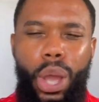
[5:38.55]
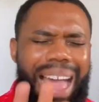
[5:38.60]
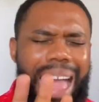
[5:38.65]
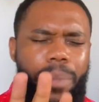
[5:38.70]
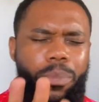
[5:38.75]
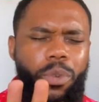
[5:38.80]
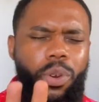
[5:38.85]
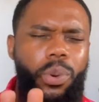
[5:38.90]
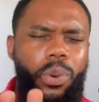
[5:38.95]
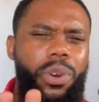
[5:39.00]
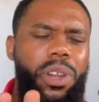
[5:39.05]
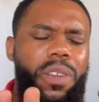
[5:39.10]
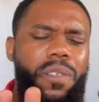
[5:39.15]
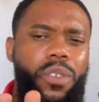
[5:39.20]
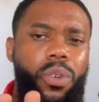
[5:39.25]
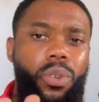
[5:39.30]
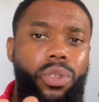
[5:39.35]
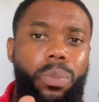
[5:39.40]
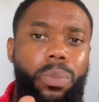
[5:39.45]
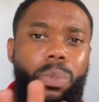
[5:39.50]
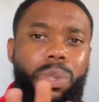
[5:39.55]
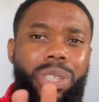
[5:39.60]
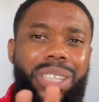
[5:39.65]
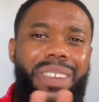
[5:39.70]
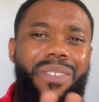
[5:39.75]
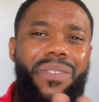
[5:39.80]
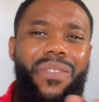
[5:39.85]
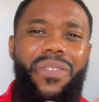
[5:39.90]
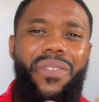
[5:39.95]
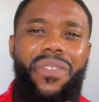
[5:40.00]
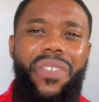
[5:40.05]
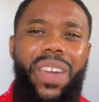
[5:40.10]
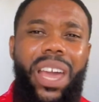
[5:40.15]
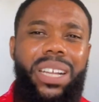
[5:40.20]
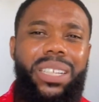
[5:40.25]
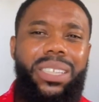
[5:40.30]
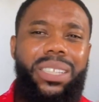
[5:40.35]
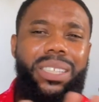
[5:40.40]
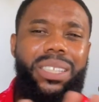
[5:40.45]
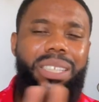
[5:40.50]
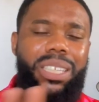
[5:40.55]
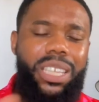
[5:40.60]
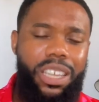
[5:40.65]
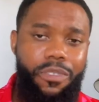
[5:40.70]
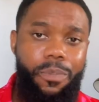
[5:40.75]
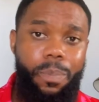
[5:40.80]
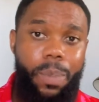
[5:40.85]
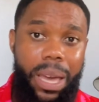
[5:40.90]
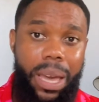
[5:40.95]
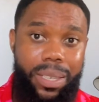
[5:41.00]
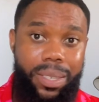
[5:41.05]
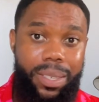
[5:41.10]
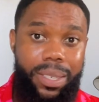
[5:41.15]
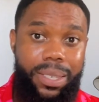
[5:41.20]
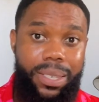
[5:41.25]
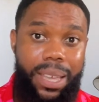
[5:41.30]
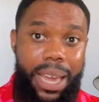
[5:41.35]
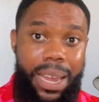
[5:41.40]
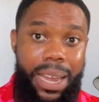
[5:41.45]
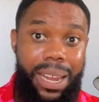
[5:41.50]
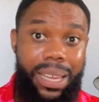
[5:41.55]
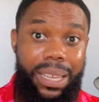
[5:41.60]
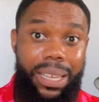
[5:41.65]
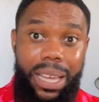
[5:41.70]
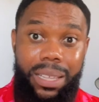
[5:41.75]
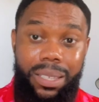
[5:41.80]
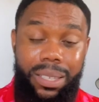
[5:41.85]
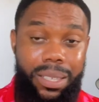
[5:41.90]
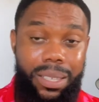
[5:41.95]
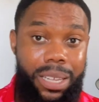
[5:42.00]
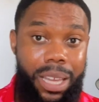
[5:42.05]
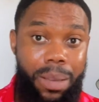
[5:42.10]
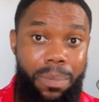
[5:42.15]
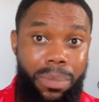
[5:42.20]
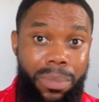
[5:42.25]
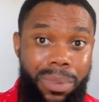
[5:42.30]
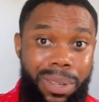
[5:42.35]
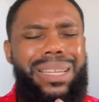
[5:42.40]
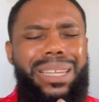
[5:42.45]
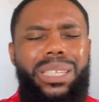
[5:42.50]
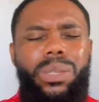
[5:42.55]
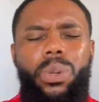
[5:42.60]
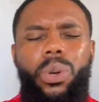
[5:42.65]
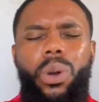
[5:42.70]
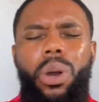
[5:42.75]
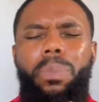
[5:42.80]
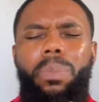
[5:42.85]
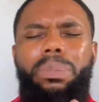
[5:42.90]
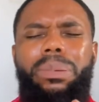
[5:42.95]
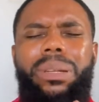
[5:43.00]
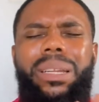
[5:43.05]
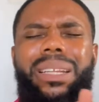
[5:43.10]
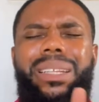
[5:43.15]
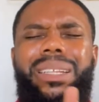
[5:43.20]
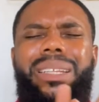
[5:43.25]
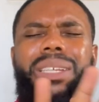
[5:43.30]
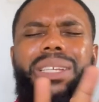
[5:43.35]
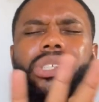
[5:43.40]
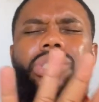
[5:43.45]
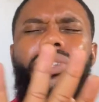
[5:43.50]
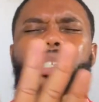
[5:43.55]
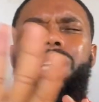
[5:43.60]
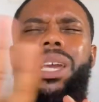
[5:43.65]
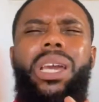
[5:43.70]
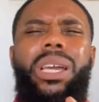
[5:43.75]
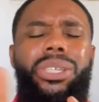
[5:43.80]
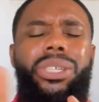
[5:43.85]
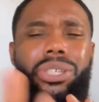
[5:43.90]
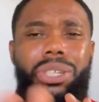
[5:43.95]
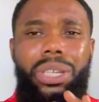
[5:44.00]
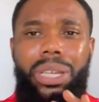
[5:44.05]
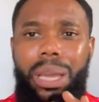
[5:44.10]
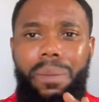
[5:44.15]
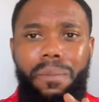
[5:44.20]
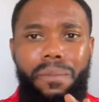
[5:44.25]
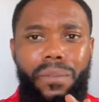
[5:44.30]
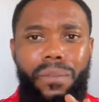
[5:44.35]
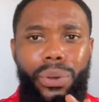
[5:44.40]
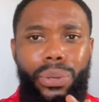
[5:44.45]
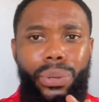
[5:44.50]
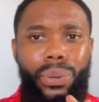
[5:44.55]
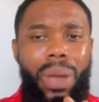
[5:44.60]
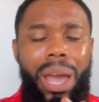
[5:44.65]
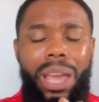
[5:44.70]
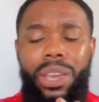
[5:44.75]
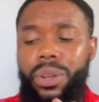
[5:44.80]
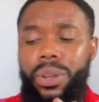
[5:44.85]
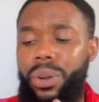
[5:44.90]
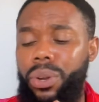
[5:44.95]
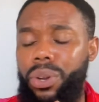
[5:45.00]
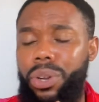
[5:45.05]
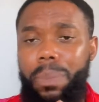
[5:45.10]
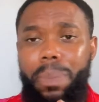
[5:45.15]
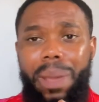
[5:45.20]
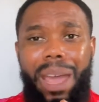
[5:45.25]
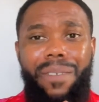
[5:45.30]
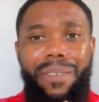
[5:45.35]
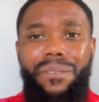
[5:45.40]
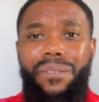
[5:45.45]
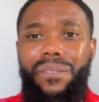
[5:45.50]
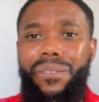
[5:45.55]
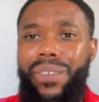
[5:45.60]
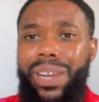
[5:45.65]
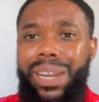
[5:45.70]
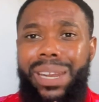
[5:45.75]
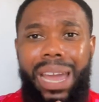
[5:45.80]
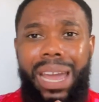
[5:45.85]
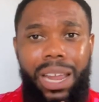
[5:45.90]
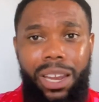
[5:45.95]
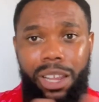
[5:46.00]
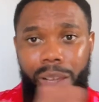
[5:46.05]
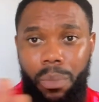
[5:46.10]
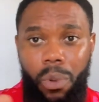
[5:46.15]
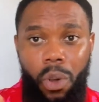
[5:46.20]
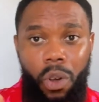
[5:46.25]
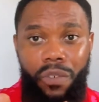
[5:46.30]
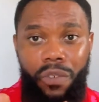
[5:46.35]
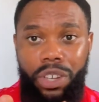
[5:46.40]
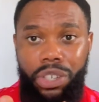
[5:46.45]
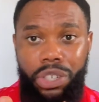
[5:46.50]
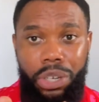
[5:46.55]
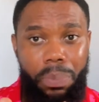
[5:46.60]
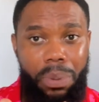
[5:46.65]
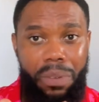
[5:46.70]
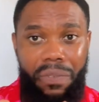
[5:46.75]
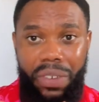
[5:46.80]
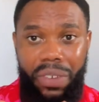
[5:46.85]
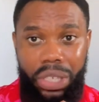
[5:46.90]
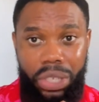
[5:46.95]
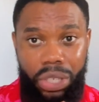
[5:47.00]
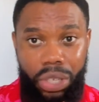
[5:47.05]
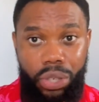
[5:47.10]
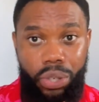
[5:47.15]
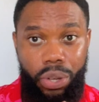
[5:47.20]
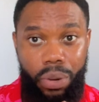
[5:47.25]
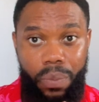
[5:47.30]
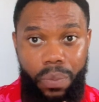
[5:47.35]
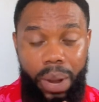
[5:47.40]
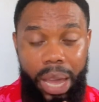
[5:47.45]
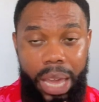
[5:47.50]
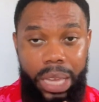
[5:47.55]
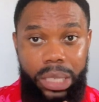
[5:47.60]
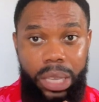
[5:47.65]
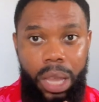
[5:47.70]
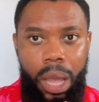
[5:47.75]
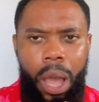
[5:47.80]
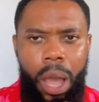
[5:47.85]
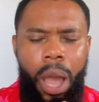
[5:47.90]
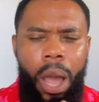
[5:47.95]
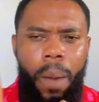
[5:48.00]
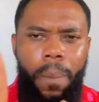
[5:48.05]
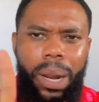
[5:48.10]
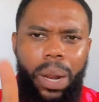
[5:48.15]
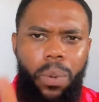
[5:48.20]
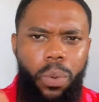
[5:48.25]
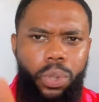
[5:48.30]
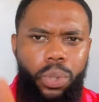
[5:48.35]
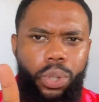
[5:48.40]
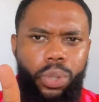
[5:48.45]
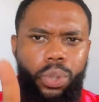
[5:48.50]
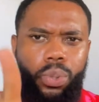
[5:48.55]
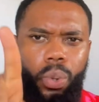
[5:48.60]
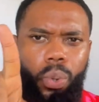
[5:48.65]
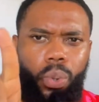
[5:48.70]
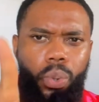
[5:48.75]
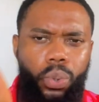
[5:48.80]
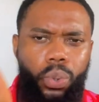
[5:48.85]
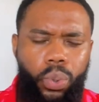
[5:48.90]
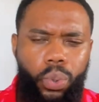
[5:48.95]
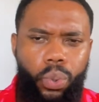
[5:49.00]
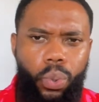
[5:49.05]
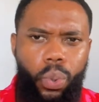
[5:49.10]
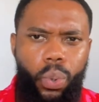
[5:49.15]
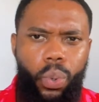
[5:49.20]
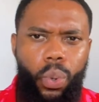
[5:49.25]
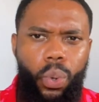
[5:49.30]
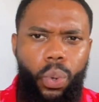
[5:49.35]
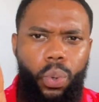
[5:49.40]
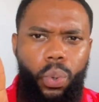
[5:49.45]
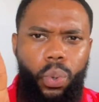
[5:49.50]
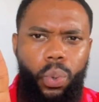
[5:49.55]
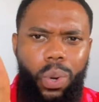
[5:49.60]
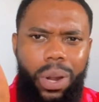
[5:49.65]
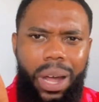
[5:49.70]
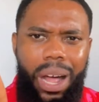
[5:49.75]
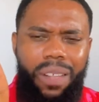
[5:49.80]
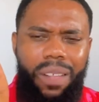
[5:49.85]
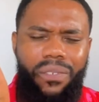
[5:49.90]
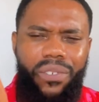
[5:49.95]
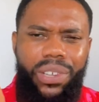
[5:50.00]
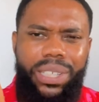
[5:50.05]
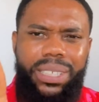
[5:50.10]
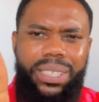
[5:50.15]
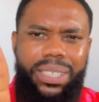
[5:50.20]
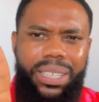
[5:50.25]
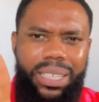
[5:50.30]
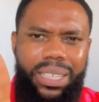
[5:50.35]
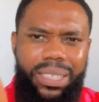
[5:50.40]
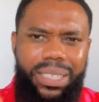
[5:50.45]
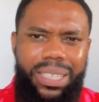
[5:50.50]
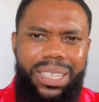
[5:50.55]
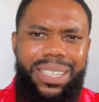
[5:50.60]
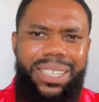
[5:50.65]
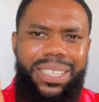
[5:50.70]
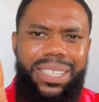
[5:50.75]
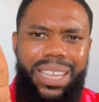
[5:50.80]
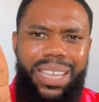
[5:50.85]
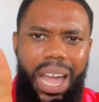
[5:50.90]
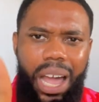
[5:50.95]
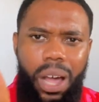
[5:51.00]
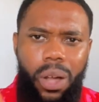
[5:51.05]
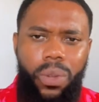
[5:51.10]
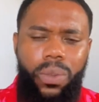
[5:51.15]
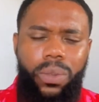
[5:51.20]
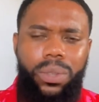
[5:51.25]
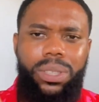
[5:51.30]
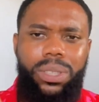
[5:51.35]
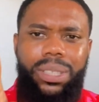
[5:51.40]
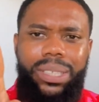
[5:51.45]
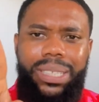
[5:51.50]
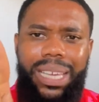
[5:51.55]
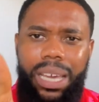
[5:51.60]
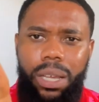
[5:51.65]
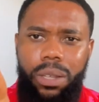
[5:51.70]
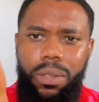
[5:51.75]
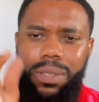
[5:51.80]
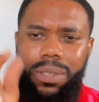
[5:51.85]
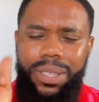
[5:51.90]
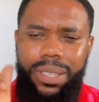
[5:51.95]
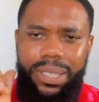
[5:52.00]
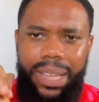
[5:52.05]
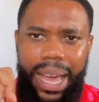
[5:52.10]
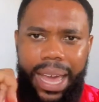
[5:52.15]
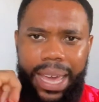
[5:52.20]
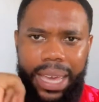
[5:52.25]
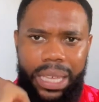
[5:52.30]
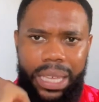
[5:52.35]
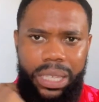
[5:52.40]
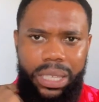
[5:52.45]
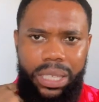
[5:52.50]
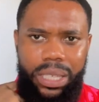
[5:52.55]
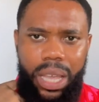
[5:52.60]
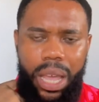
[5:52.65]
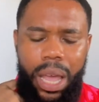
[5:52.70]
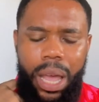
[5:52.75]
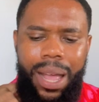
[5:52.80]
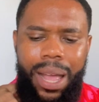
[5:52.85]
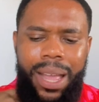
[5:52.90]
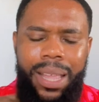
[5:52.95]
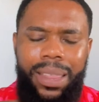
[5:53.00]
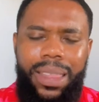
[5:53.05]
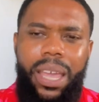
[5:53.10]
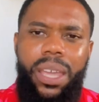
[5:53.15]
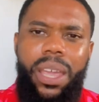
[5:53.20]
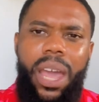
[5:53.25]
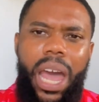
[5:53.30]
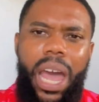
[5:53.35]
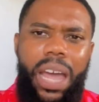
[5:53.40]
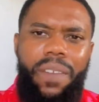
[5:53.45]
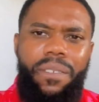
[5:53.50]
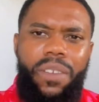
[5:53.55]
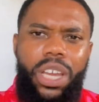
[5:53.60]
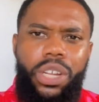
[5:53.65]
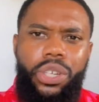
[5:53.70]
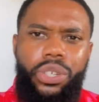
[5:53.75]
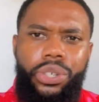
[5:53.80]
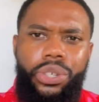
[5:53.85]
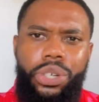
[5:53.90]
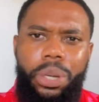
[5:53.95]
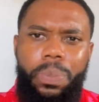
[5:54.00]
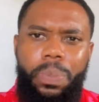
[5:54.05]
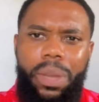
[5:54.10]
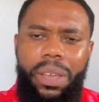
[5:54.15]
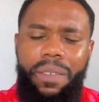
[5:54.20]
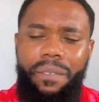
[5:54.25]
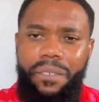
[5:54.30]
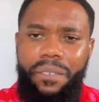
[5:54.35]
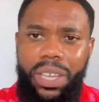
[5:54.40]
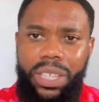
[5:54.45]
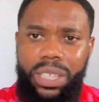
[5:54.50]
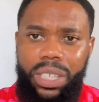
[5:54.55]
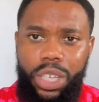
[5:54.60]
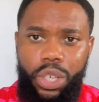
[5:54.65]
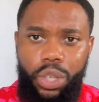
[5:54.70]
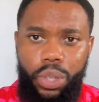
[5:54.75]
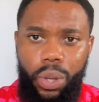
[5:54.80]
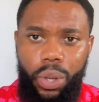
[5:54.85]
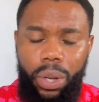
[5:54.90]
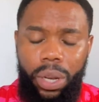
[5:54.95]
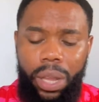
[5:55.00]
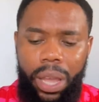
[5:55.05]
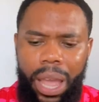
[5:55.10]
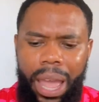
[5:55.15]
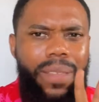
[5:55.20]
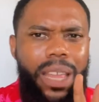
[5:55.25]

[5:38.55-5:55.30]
I'm going to reveal the most effective pesticide against them. This will completely change the game for you, and you're not going to be afraid anymore of a thrip infestation, right? But I want you to also look out for certain telltale signs that you have a thrip infestation.